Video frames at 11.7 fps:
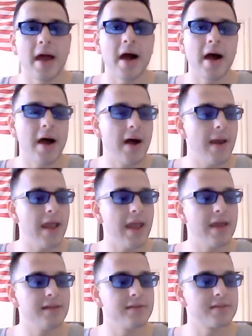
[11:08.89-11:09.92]

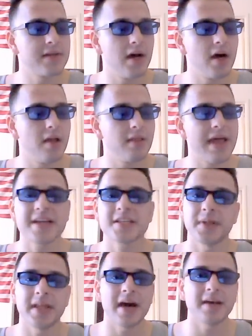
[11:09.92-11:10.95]
Last
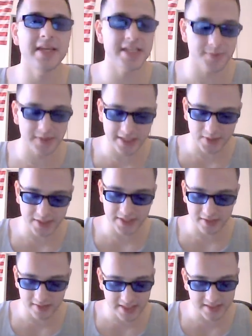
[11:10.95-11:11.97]
but not least, but this
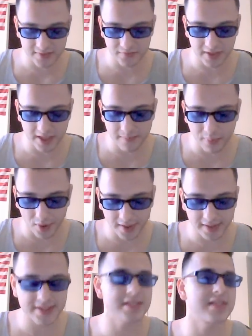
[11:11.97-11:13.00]
isn't really
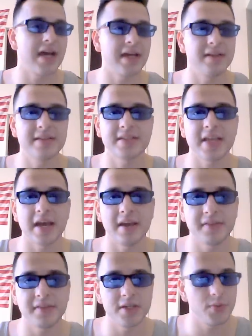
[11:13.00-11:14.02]
important because this has got
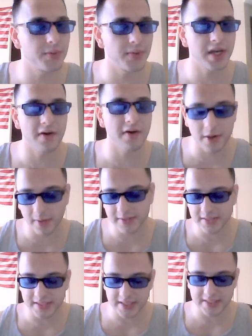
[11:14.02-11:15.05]
nothing to do with recovery. But
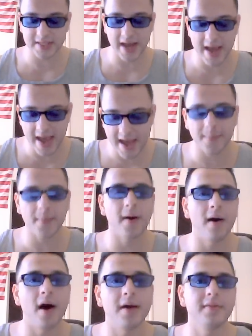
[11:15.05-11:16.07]
since I am
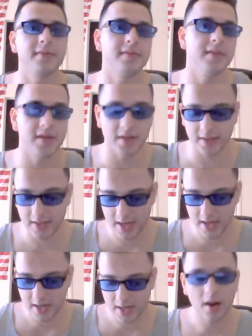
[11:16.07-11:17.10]
on the
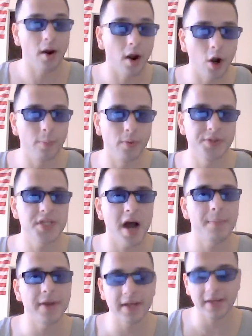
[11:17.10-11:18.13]
herbal
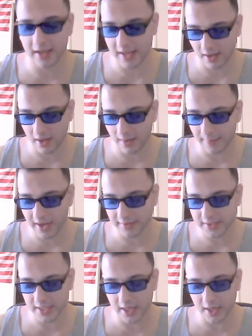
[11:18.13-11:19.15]
topic and
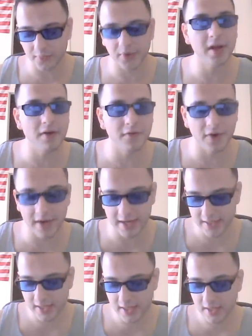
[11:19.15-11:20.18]
about
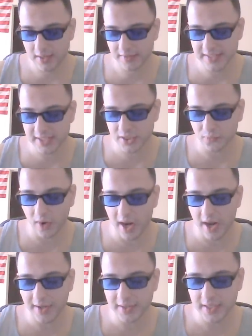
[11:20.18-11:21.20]
recovery, this is
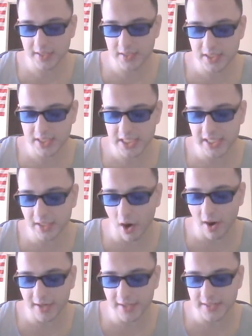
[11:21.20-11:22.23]
Ron Tea
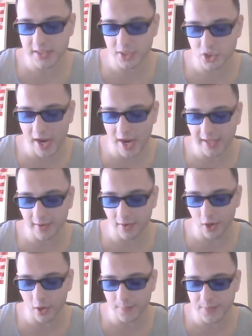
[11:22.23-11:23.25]
Gardens Dragon
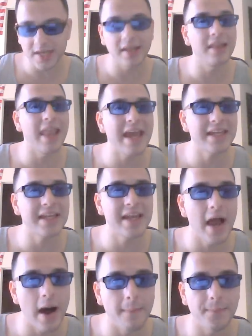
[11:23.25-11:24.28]
Herbs Lighten
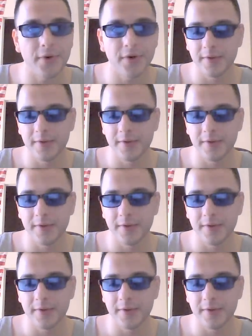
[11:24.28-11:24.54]
Up.